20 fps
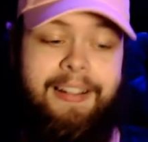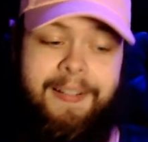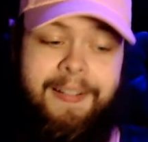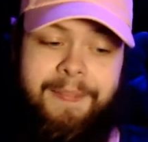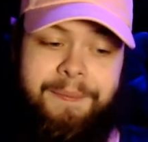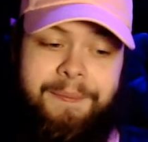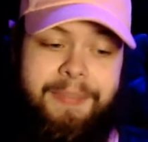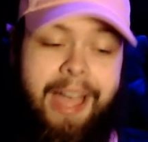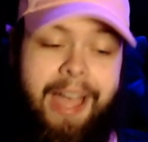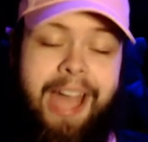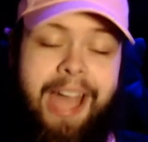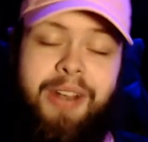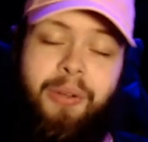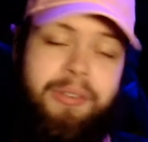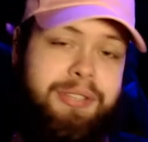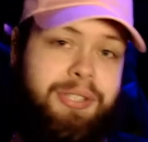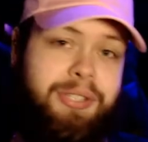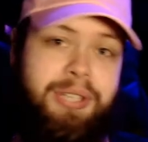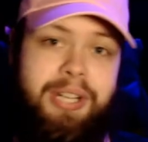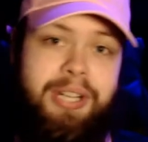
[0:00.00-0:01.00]
I know this is going
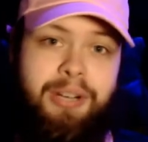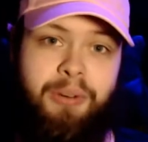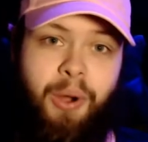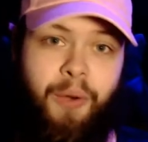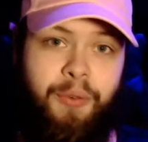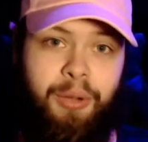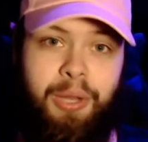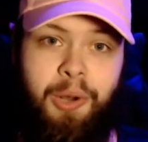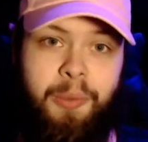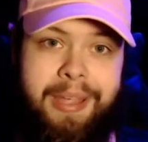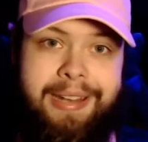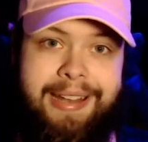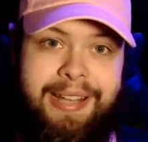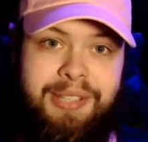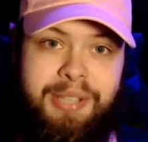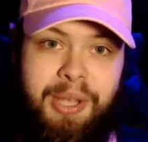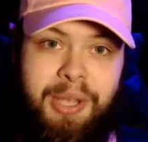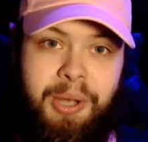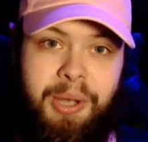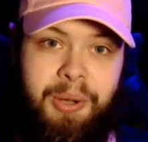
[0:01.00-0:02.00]
to grow for a little bit
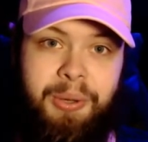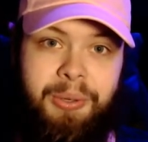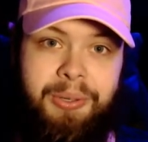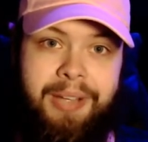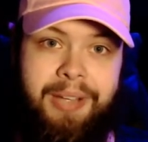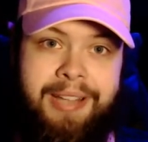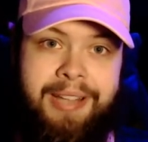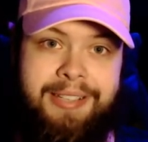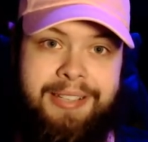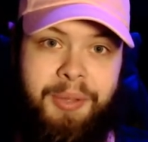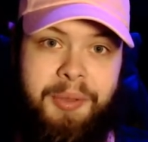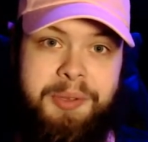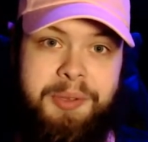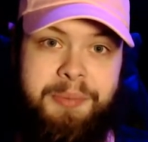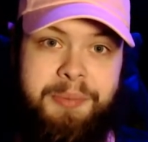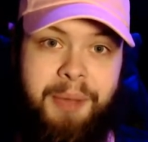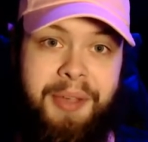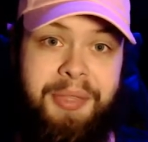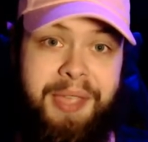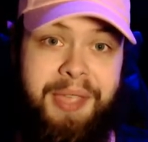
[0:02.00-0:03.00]
until this
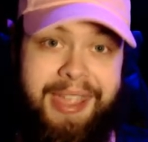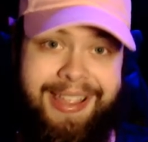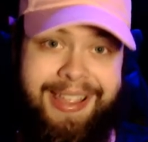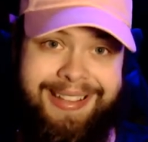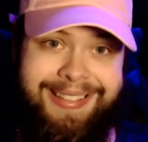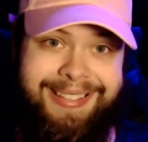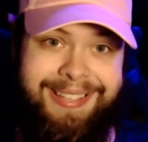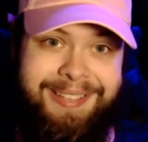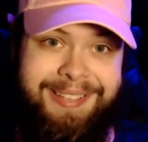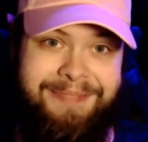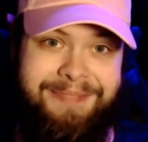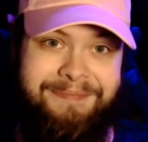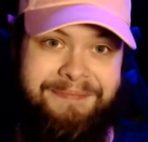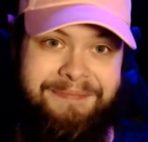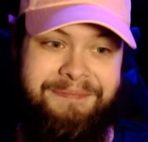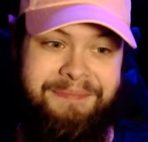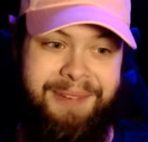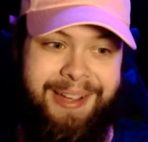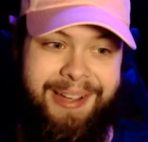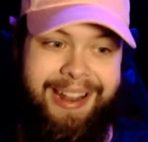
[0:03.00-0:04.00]
month ends,
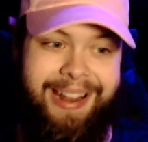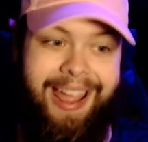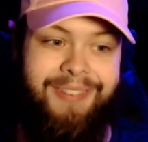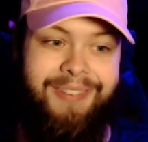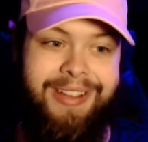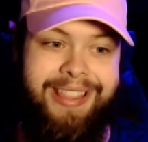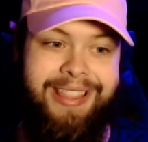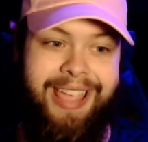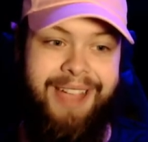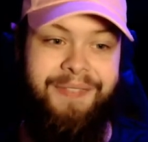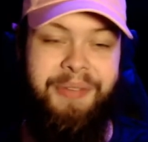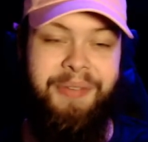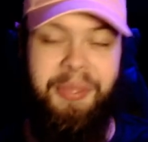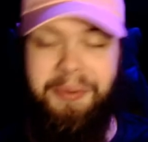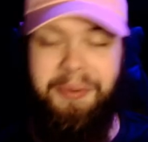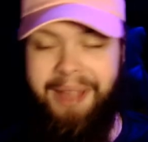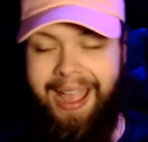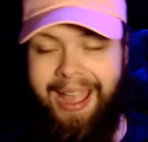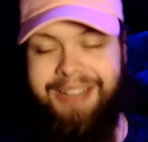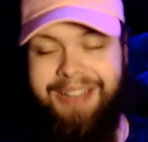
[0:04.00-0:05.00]
but everything for the
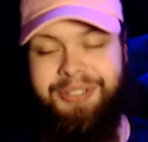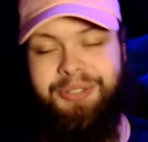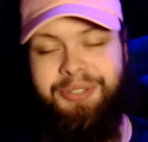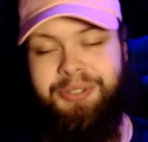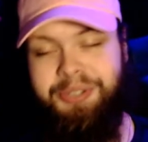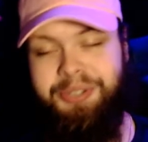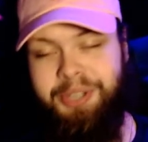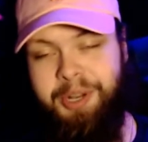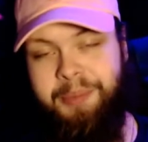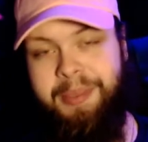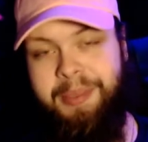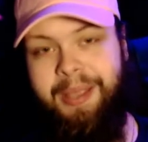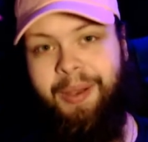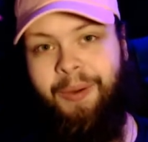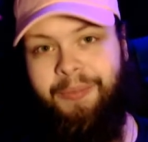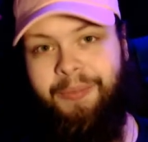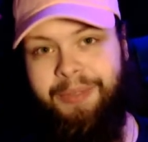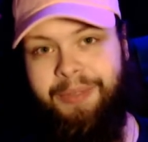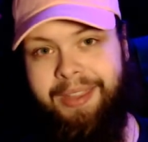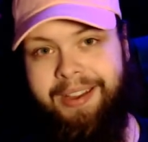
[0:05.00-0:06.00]
reactions is going to be
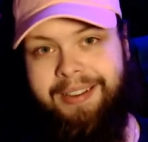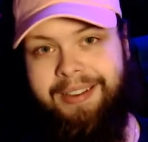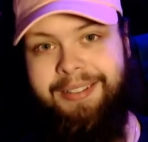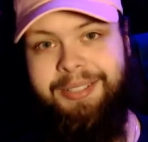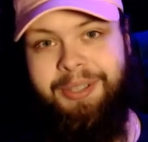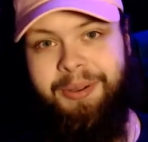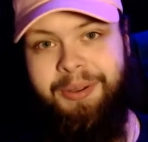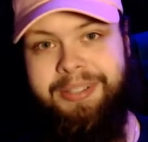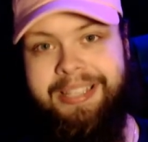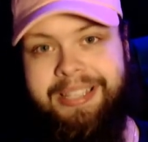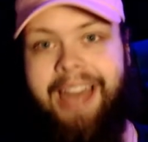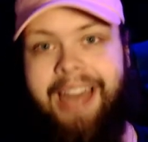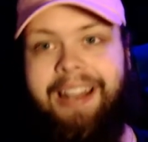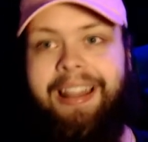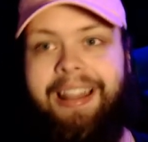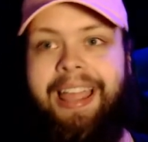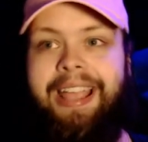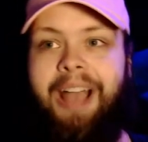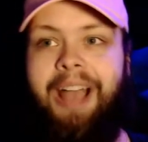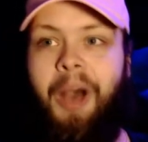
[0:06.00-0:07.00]
over there. So it's kind of
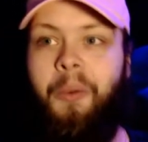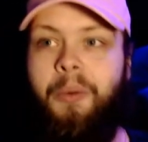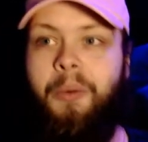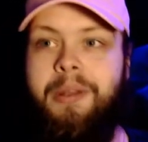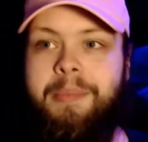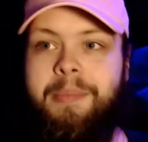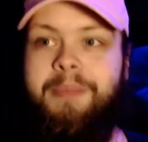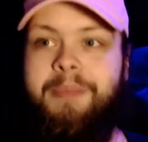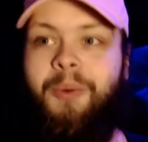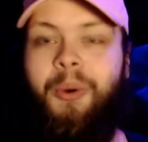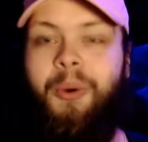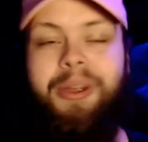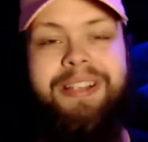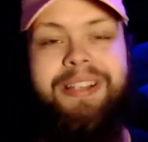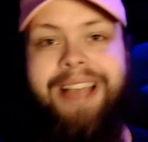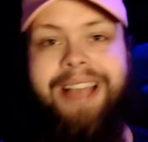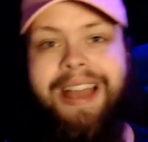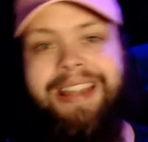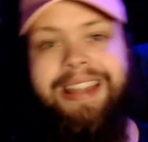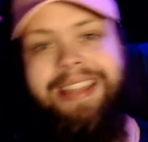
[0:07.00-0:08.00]
like I want to be more
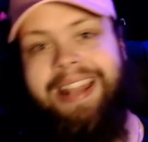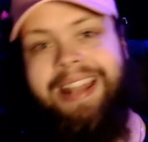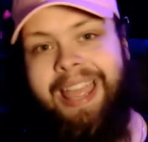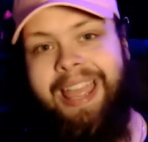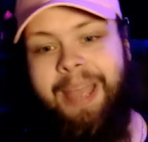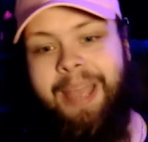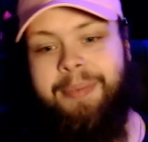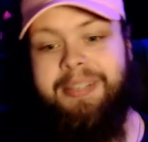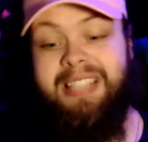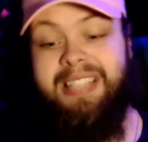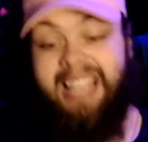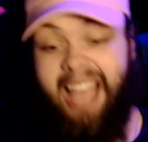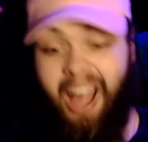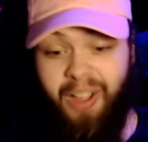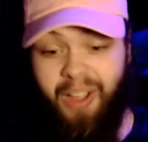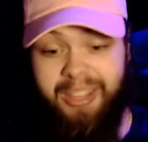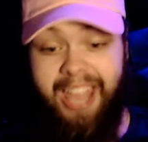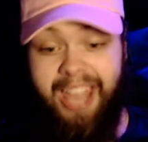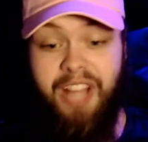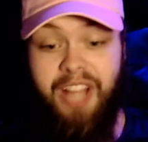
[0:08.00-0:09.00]
excited than I am because it's like,
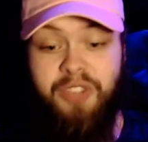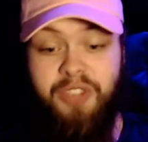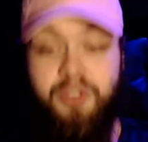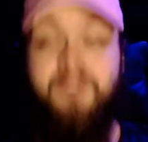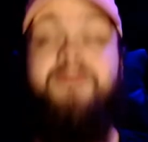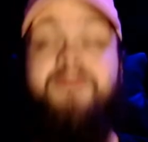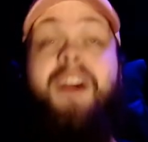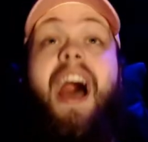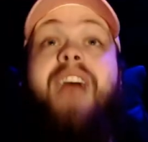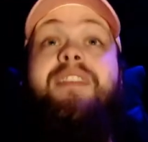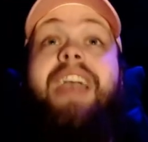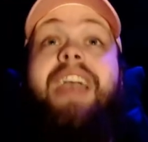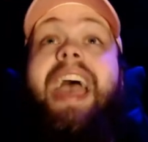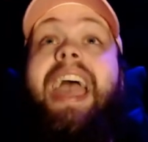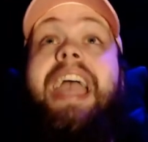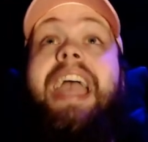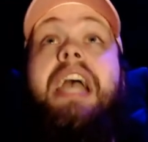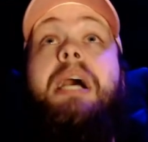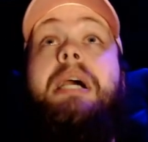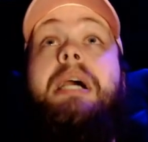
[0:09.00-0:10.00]
hell yeah, dude,
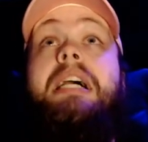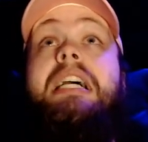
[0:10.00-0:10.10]
5K.